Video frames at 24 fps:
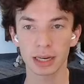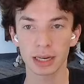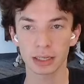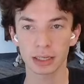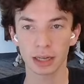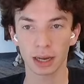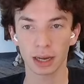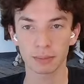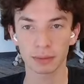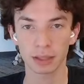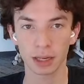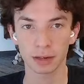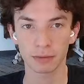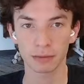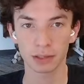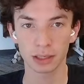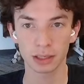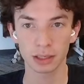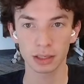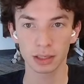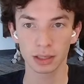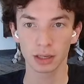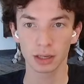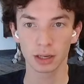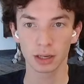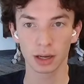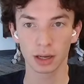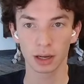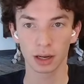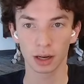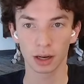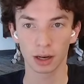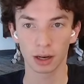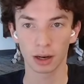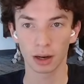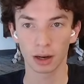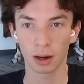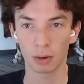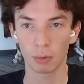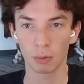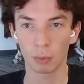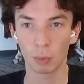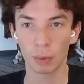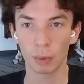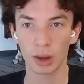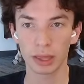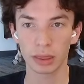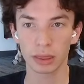type safety
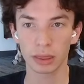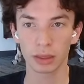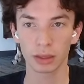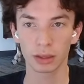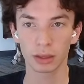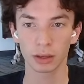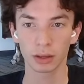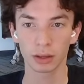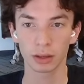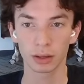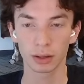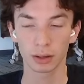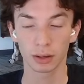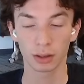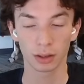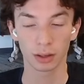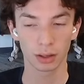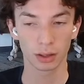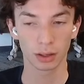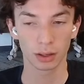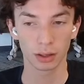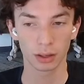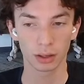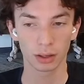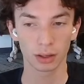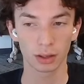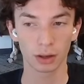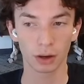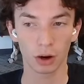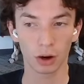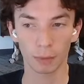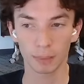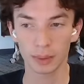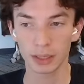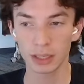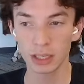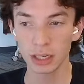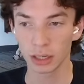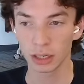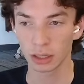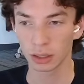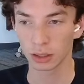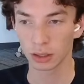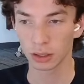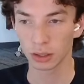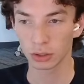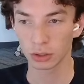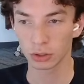with RPC.
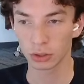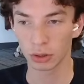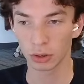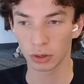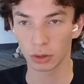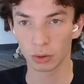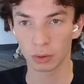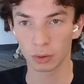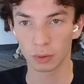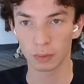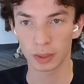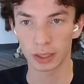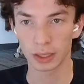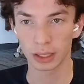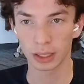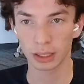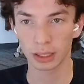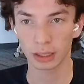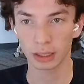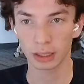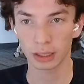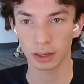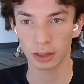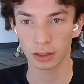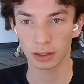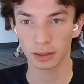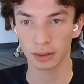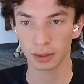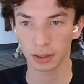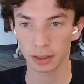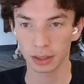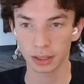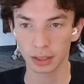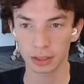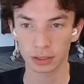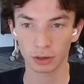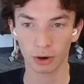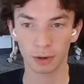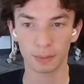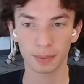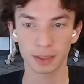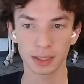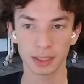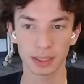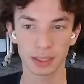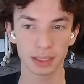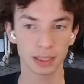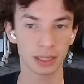So we declare this
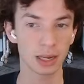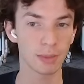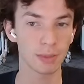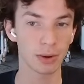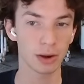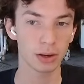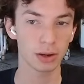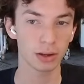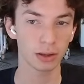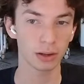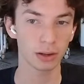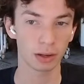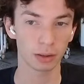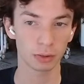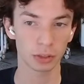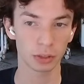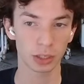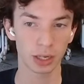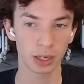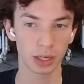RPC schema, which has